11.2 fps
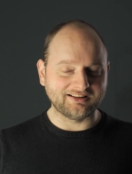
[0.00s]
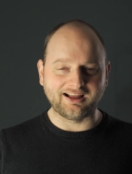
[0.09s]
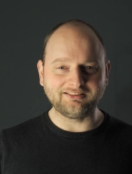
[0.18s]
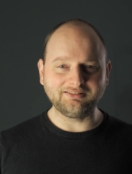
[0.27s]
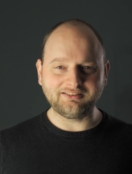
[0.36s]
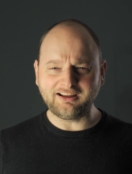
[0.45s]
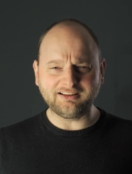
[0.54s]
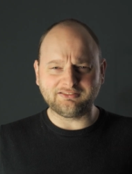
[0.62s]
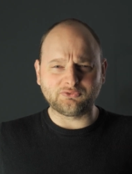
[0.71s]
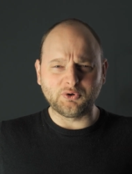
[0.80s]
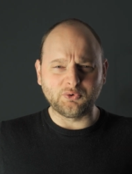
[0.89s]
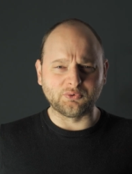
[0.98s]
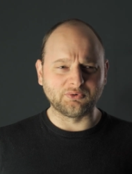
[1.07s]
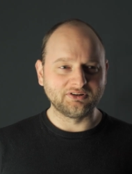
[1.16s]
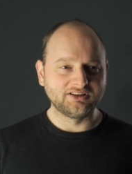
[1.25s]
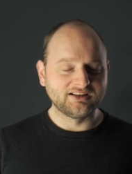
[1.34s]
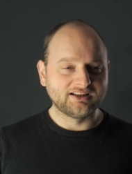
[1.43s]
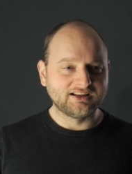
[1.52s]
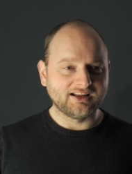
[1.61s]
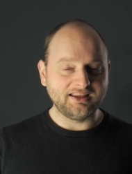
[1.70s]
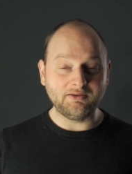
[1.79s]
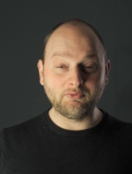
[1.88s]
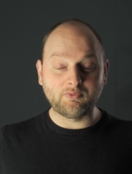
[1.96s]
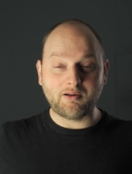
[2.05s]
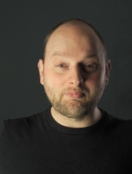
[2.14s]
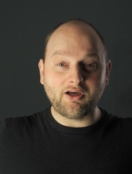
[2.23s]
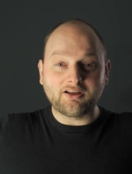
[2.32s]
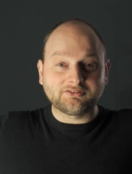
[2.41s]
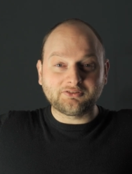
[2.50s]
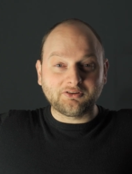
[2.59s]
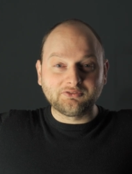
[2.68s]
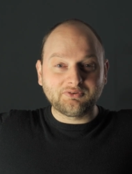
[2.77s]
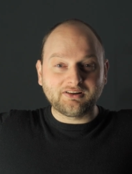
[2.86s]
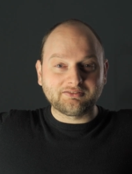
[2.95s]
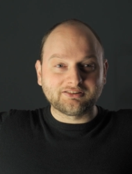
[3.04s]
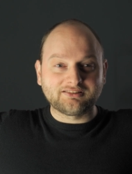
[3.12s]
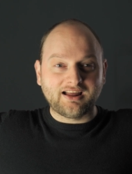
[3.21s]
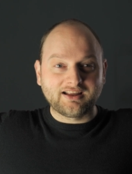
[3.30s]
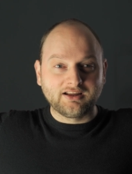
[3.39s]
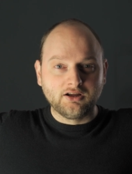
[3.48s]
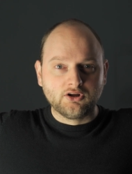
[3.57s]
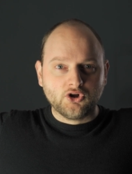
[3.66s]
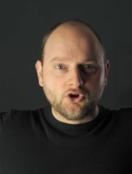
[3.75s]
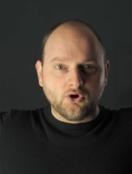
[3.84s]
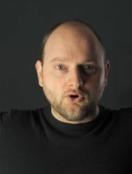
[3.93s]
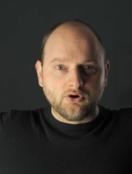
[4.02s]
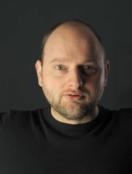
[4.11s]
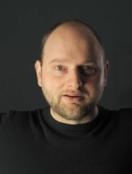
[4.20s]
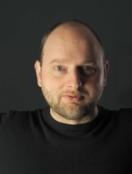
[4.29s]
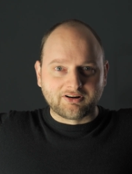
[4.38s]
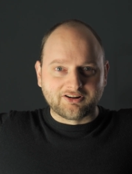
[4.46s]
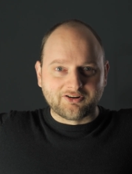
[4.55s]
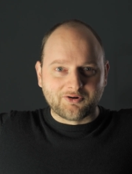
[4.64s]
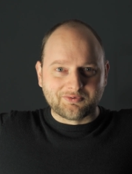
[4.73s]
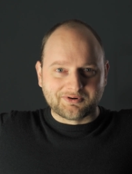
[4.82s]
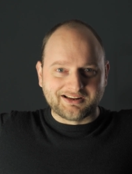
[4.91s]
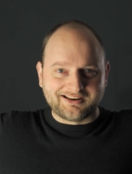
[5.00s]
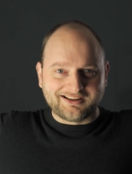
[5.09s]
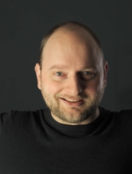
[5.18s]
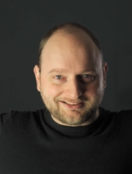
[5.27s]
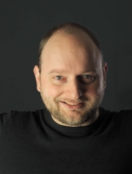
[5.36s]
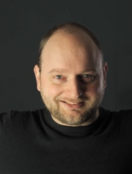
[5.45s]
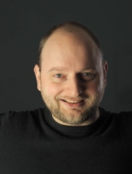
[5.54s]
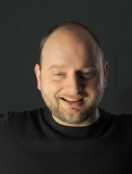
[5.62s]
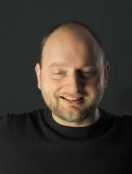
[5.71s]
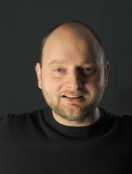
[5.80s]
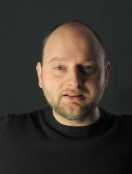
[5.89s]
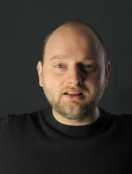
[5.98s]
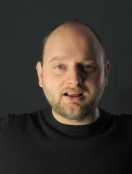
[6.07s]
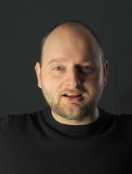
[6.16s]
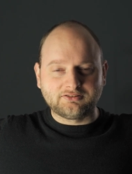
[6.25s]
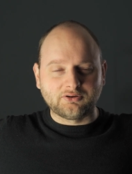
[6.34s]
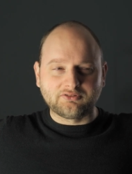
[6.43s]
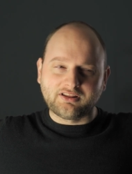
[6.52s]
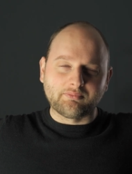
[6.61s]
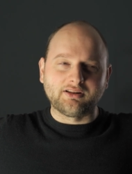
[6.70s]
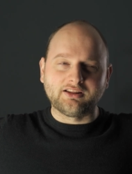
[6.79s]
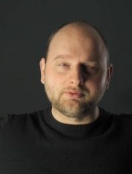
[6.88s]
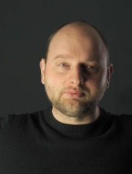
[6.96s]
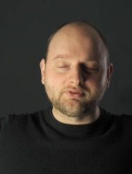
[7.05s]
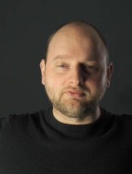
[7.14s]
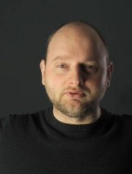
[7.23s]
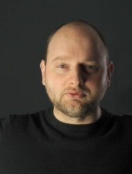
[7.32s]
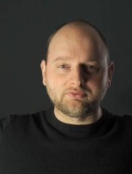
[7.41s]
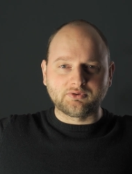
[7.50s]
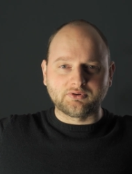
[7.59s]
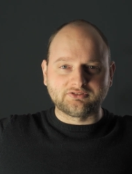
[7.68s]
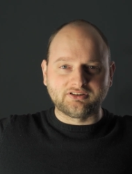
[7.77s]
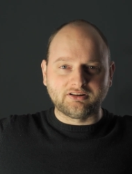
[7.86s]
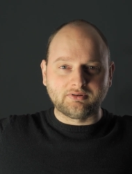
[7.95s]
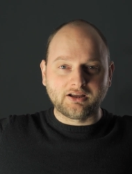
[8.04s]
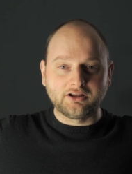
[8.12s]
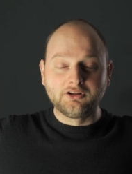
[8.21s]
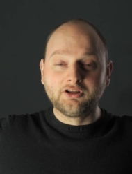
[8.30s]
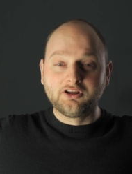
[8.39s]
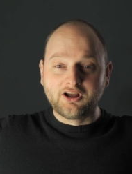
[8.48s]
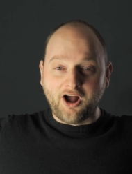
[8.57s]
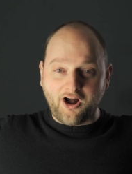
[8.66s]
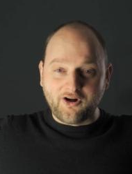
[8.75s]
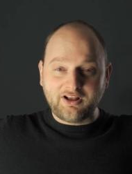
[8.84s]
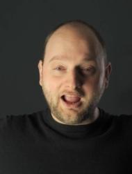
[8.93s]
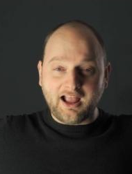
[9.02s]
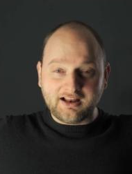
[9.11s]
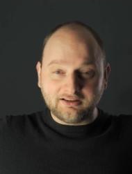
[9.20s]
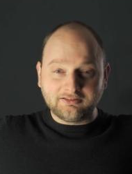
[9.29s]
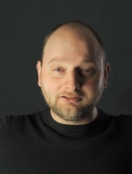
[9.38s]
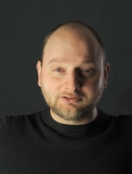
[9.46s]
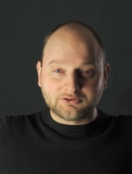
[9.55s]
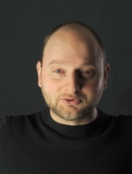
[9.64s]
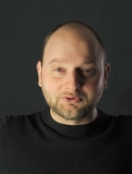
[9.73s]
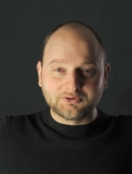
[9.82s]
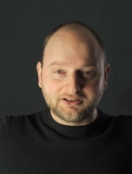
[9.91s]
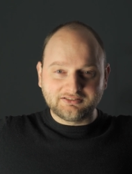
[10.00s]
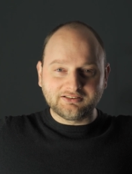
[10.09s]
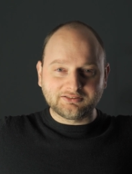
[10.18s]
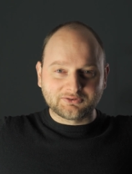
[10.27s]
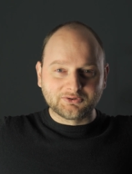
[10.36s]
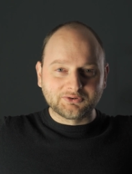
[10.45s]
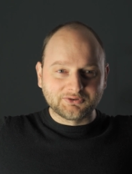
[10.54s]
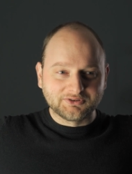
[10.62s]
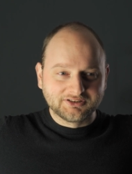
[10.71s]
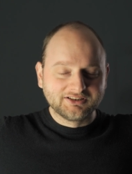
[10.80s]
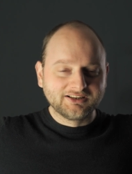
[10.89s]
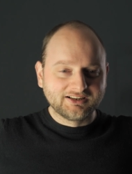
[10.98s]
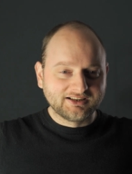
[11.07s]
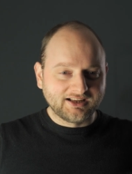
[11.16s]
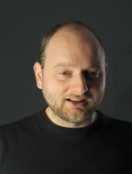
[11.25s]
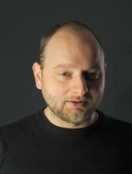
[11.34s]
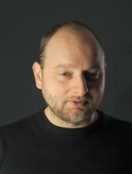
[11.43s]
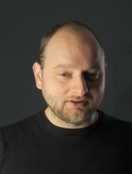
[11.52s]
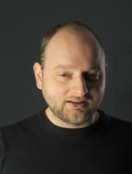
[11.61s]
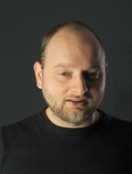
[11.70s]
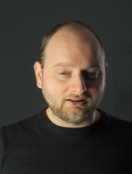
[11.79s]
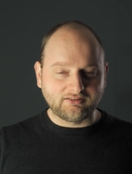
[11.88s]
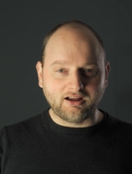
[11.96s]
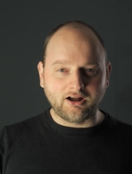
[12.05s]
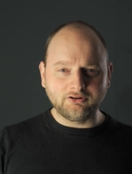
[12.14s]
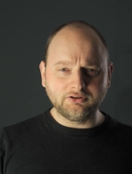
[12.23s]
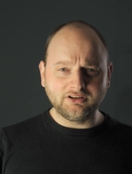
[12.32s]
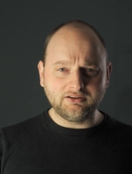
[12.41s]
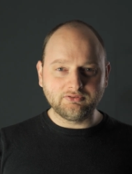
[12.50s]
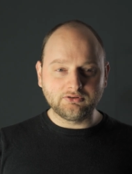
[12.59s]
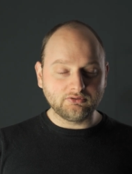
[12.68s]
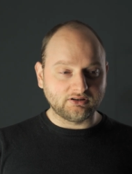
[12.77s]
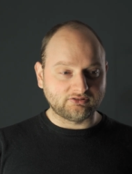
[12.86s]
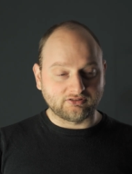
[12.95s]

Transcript: I just think it's cool. Even OnePlus on Twitter was like, "Oh, we want to know what it is," and I showed them a little preview, of course, and they were like, "Okay, this is cool, this is cool." And then they say, "How do you even do this?"